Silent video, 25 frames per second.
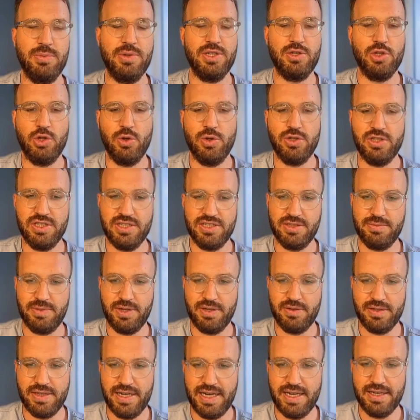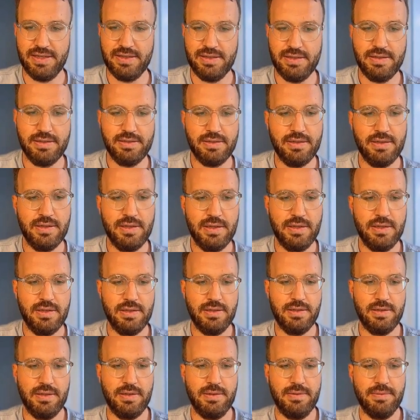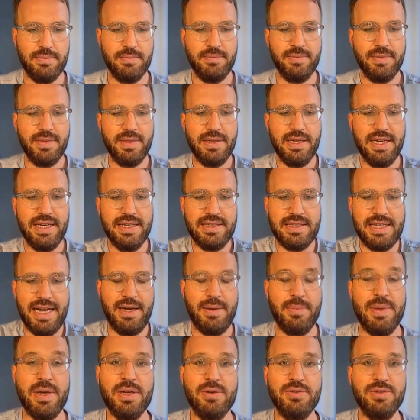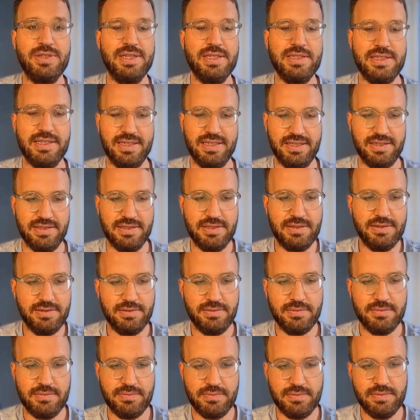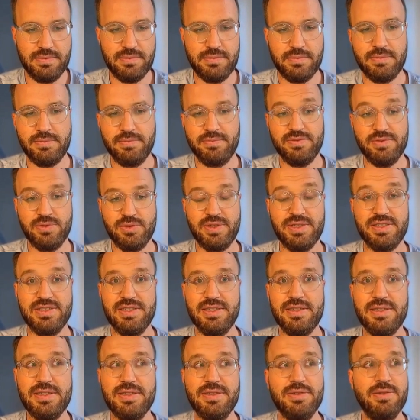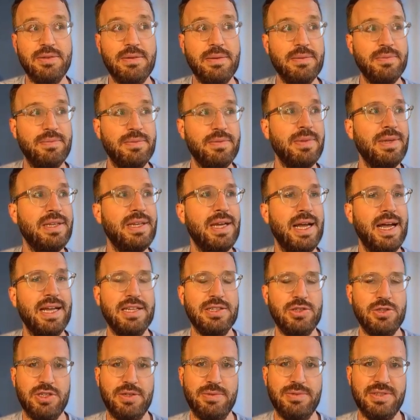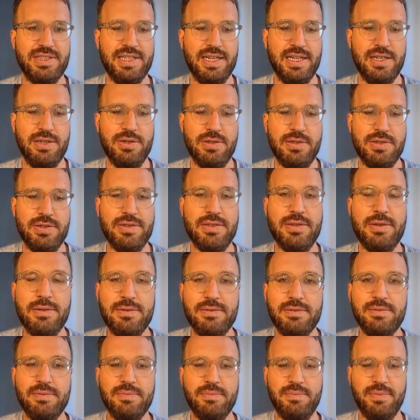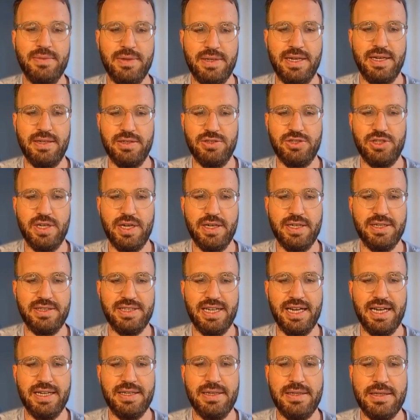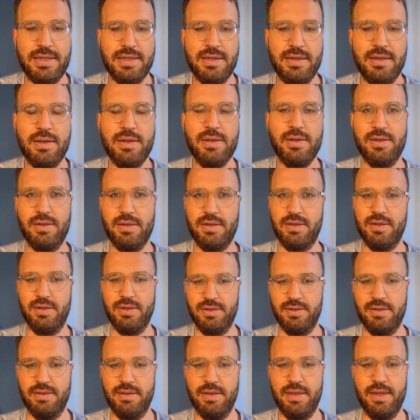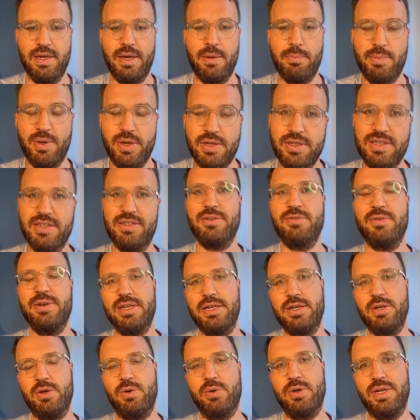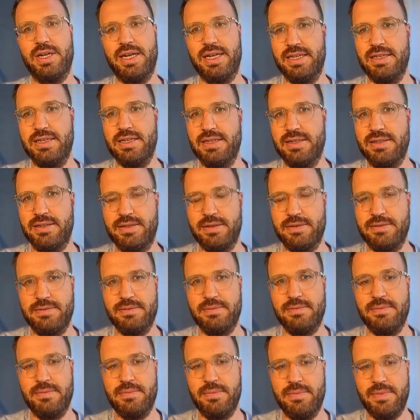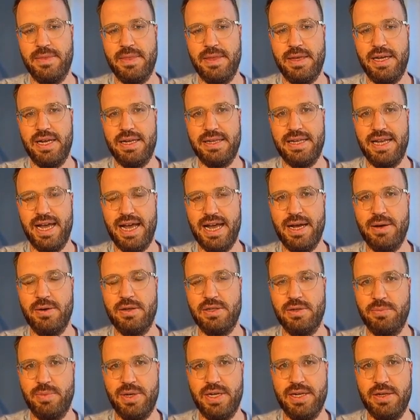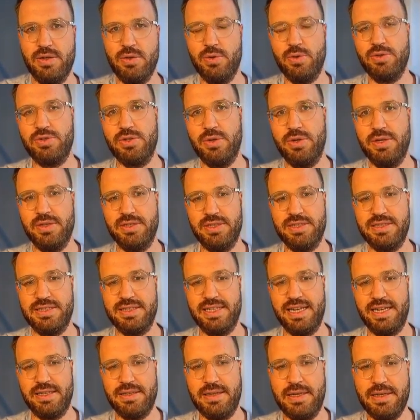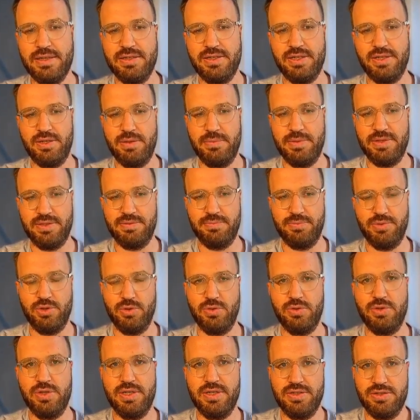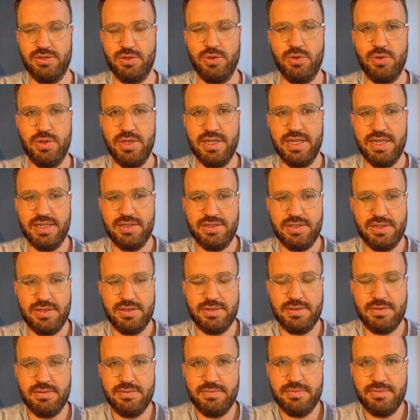be cautious about that. An example of this is, for instance, that ice cream sales and shark attacks are positively correlated. And now you might also understand the term spurious correlation.